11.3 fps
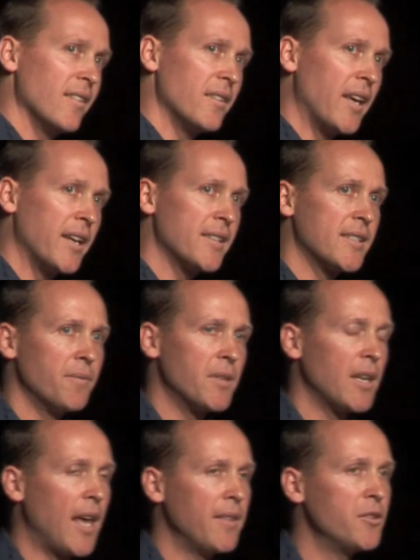They accept
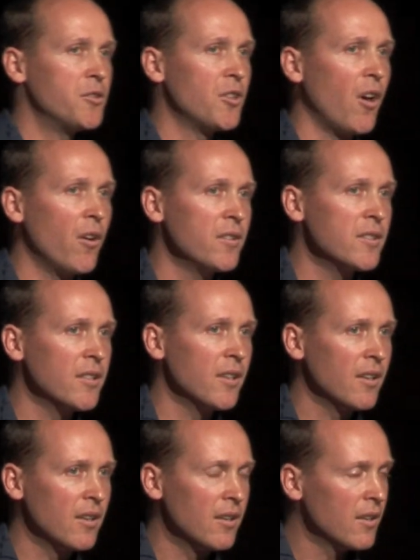it and they don't
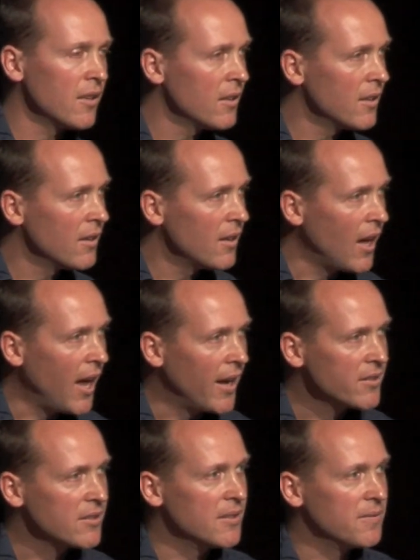
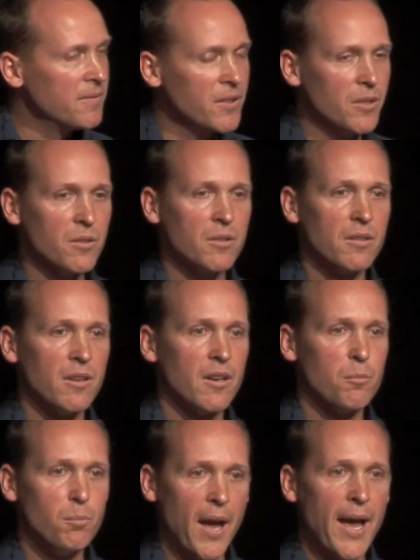actually
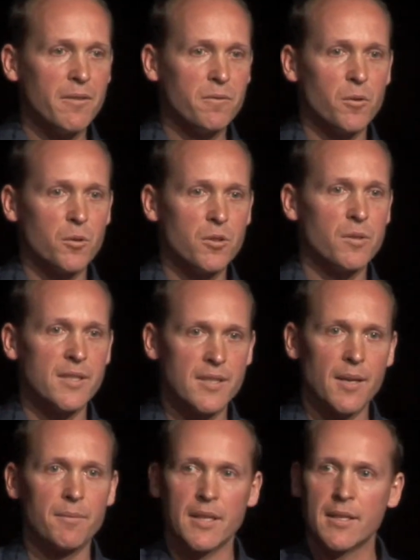feel bad for doing
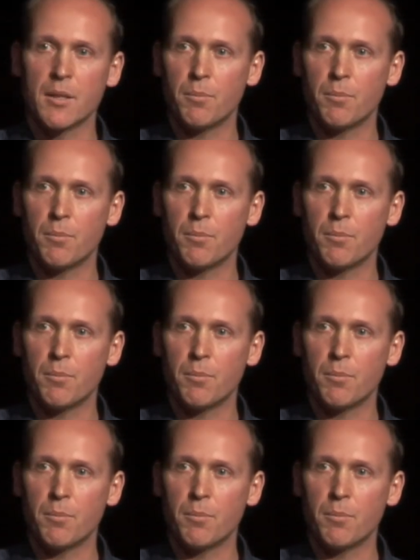something in the